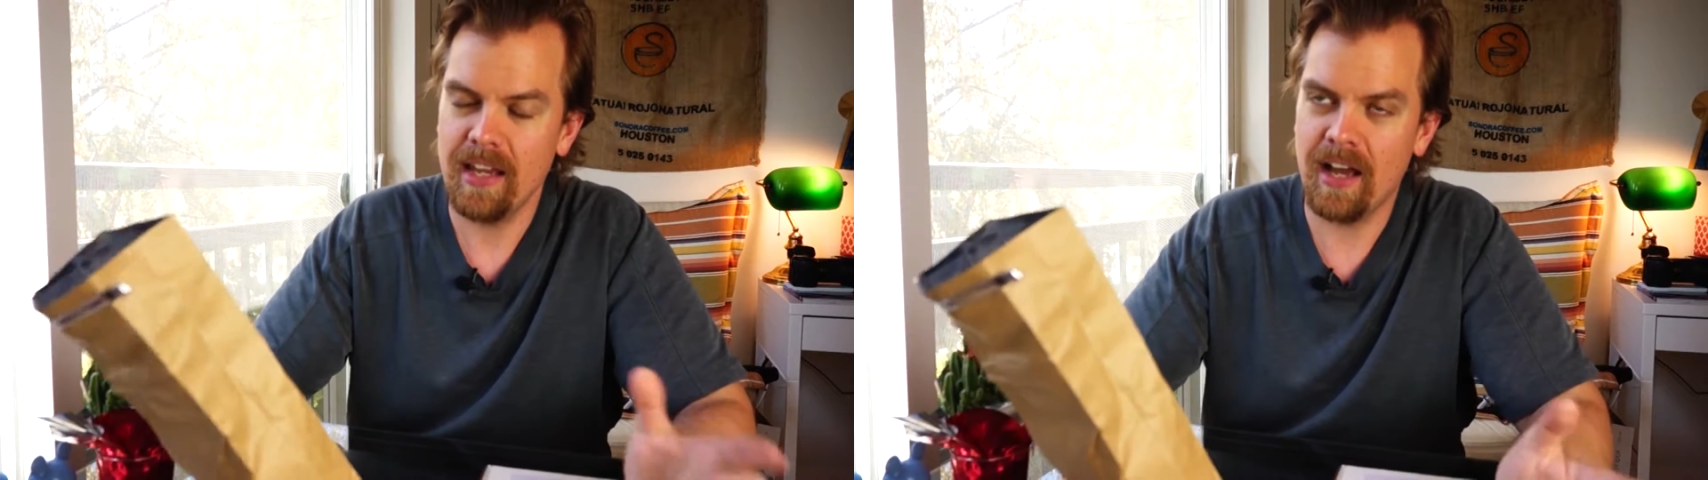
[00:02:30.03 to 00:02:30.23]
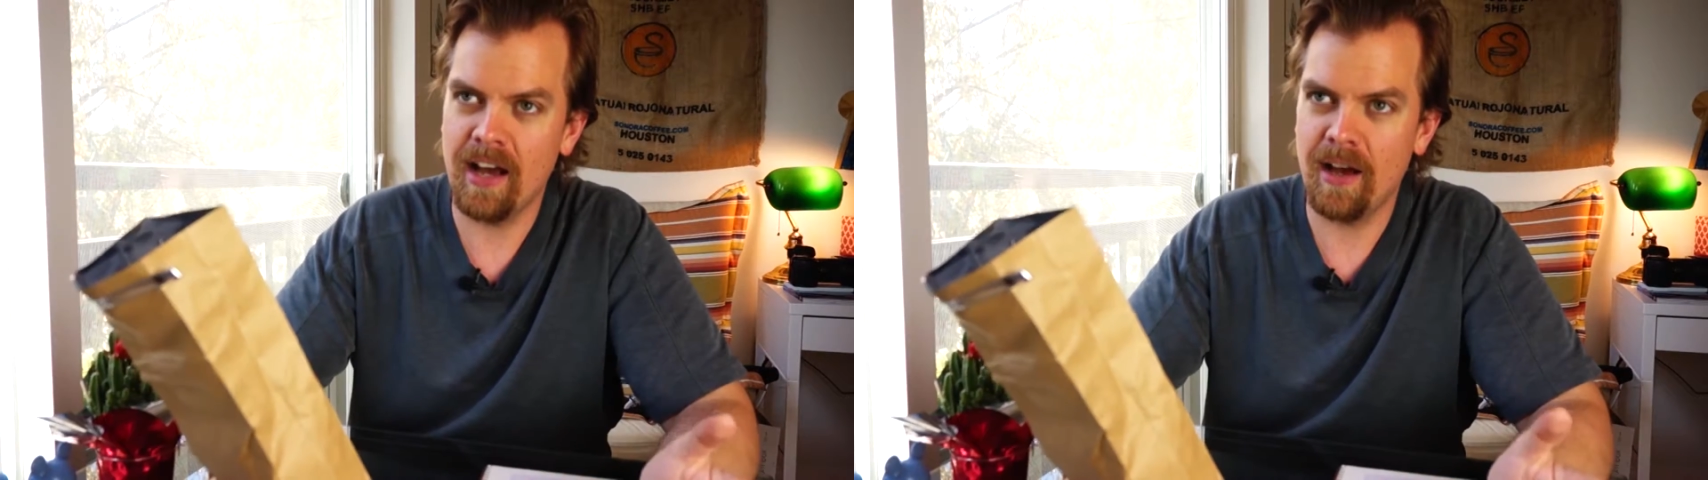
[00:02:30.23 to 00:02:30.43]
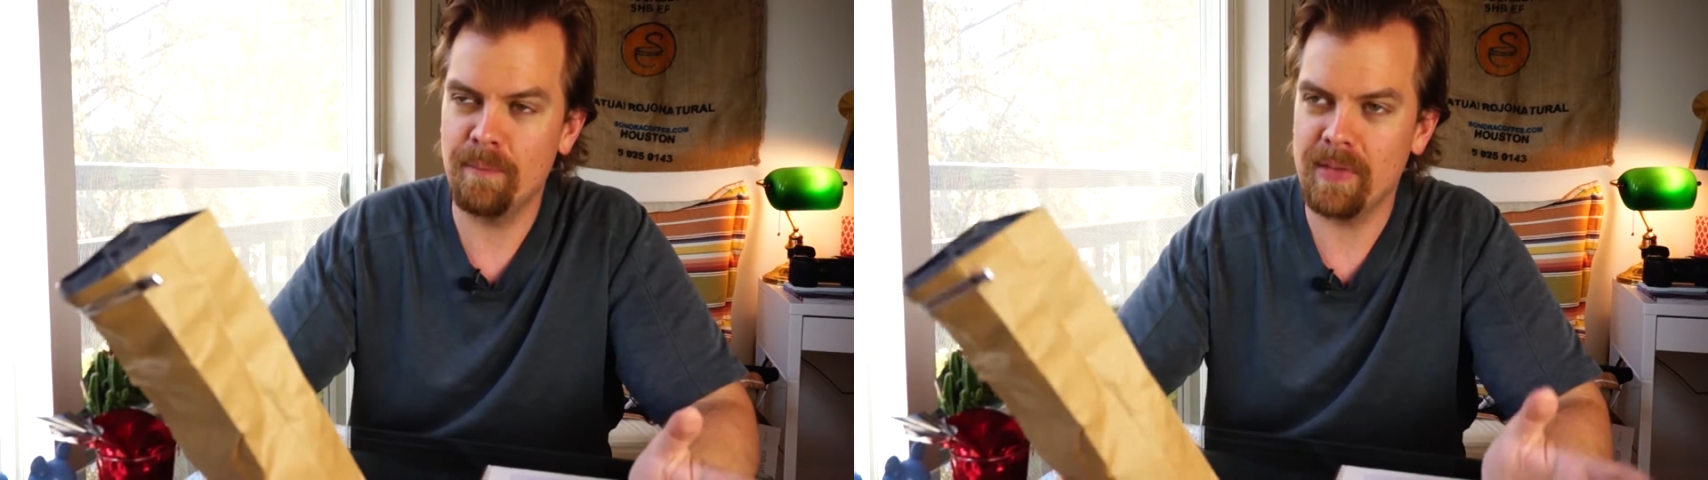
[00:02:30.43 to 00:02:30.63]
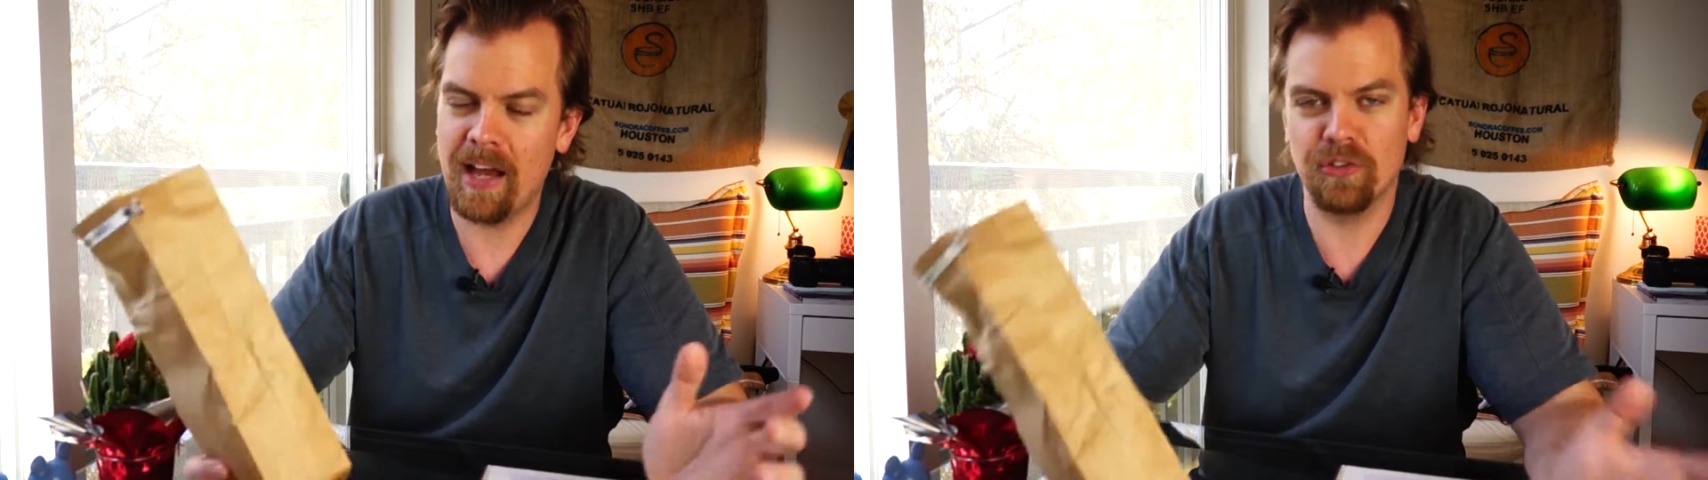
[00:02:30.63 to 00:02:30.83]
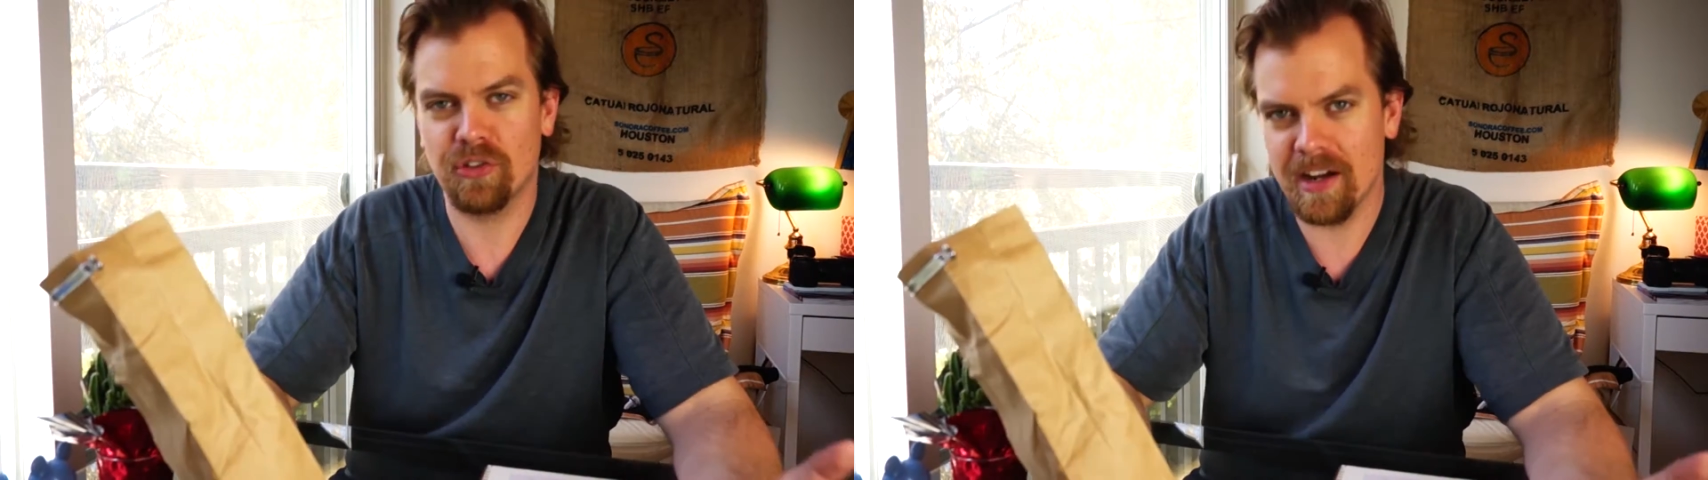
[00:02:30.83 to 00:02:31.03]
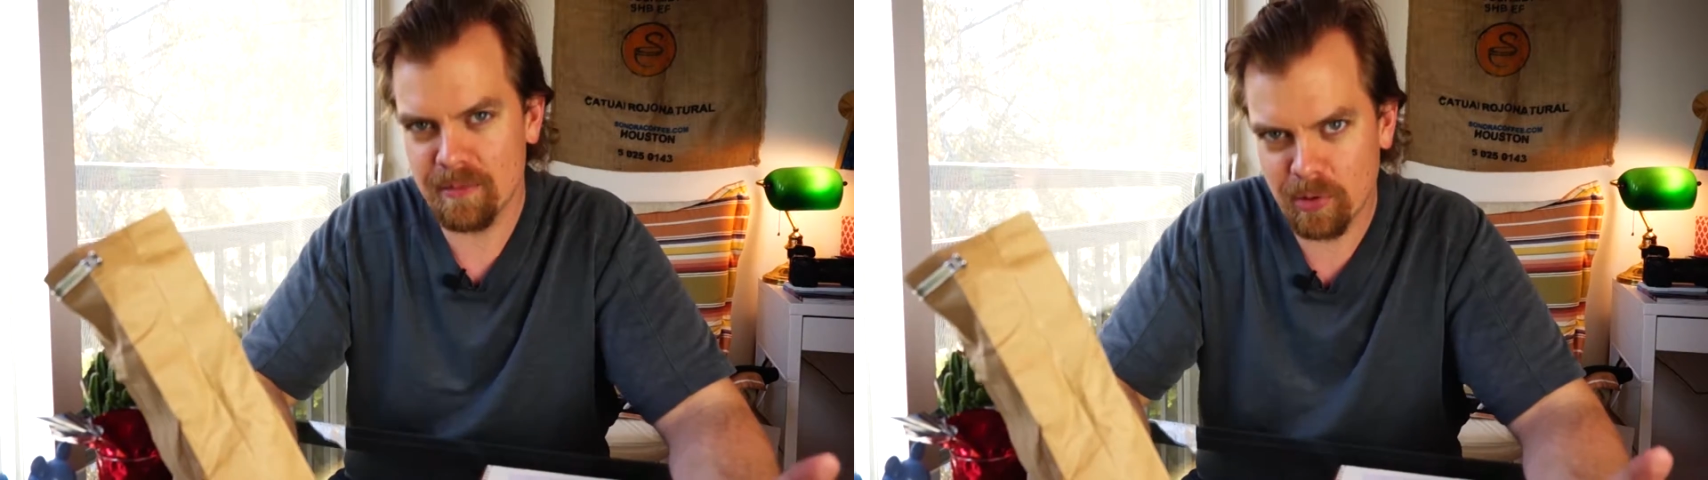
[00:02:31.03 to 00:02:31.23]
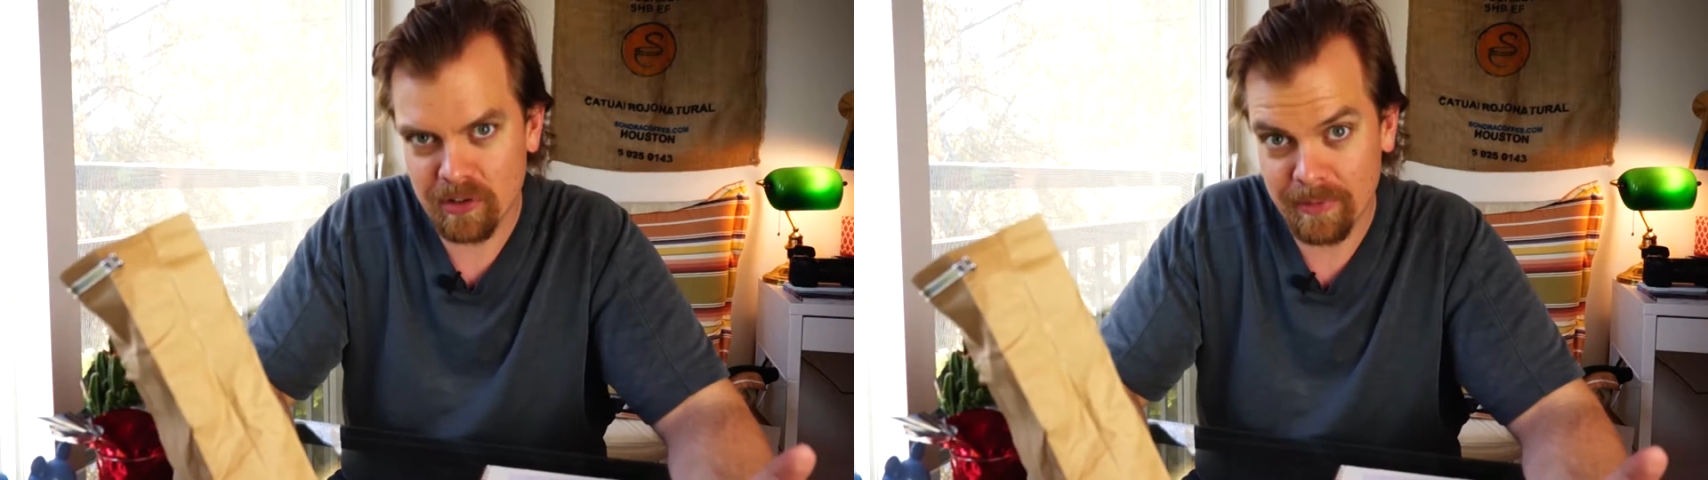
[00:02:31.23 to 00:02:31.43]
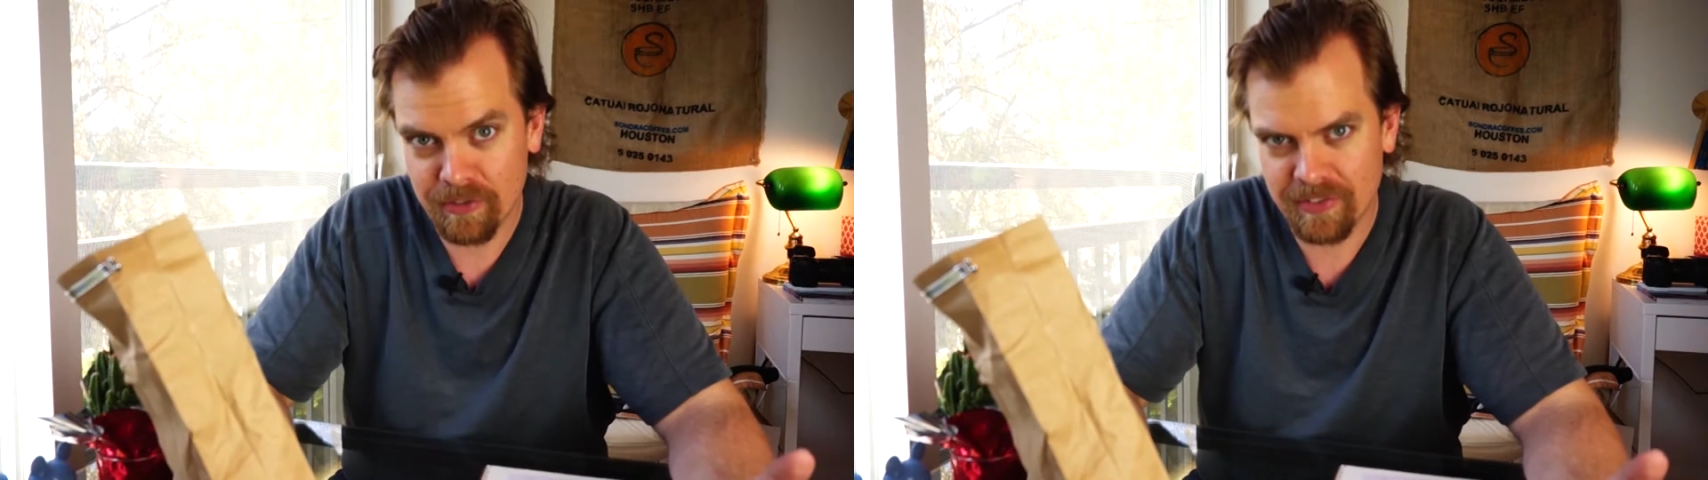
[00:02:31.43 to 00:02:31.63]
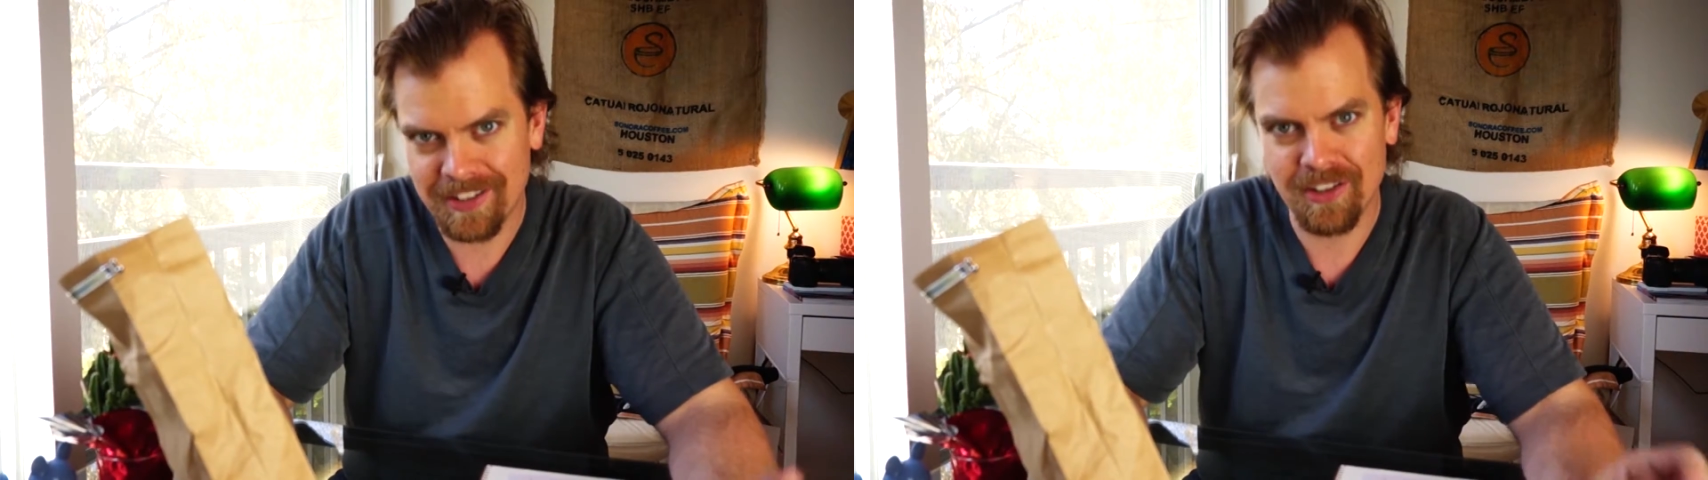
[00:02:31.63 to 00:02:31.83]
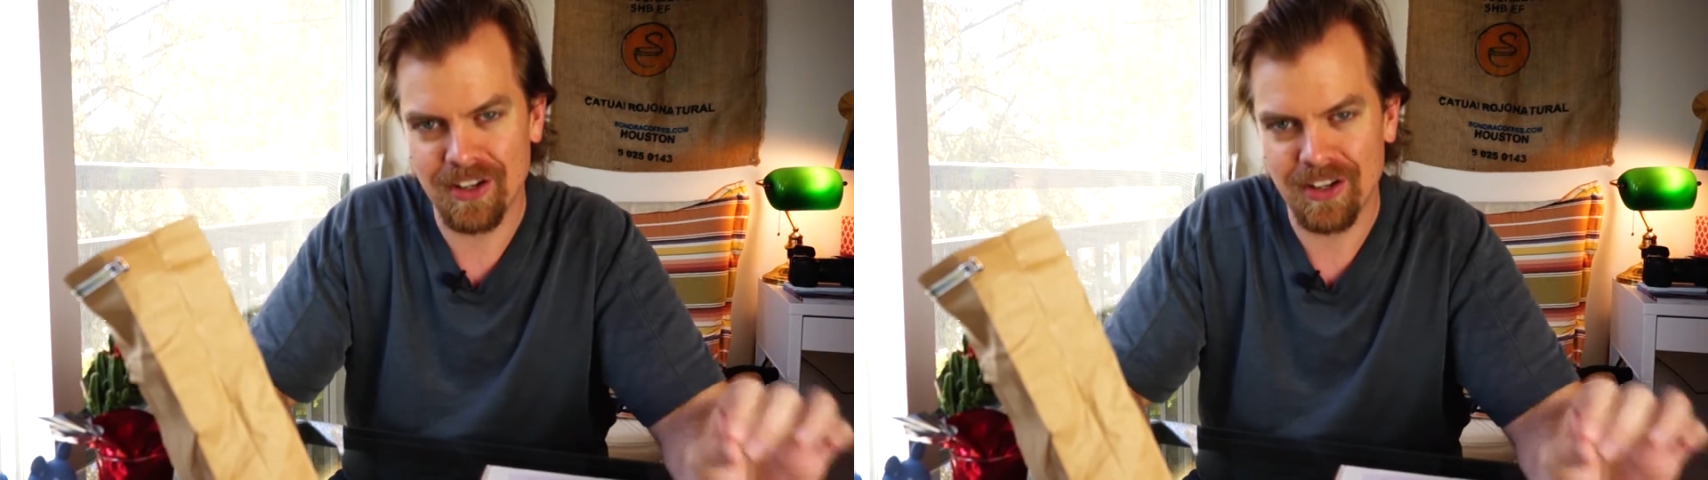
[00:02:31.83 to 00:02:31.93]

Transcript: I was trying to put my finger